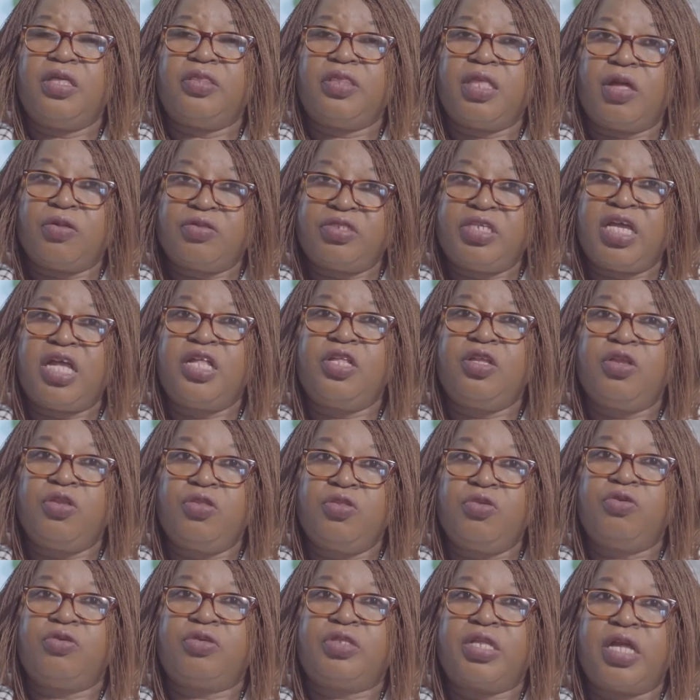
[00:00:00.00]
they'll tell you,
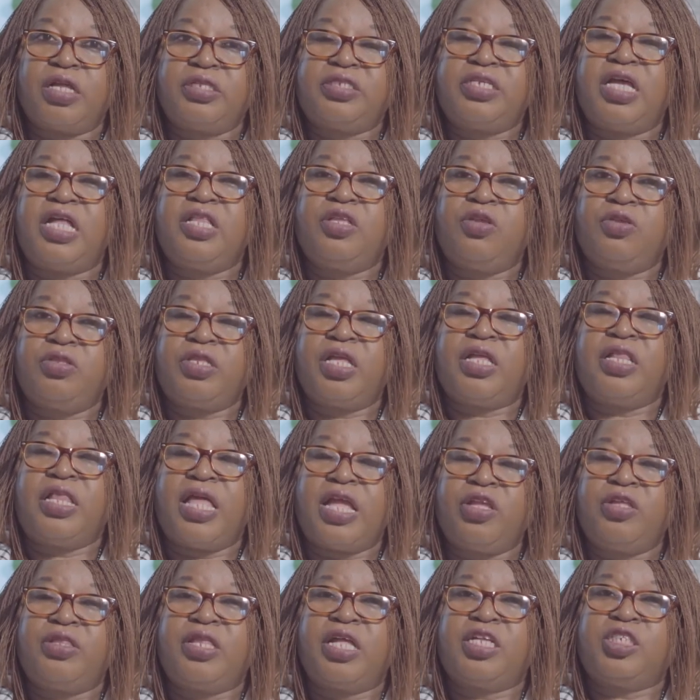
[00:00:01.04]
look, they'll tell you, they'll
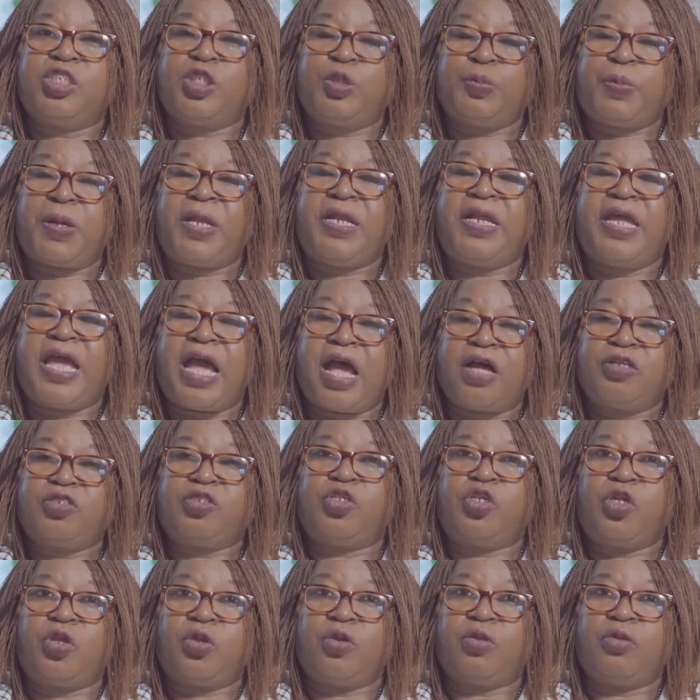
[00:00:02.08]
let you, they'll spell it out
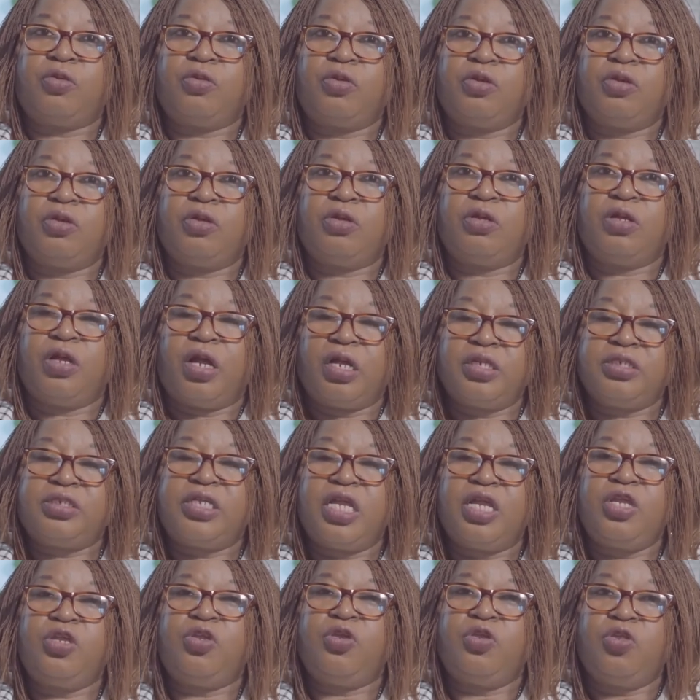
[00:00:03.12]
to you and
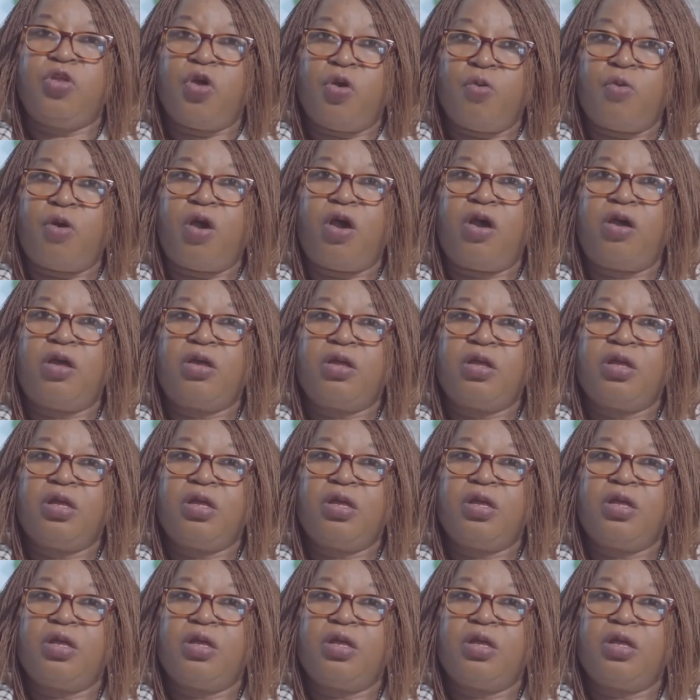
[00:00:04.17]
say, you know what?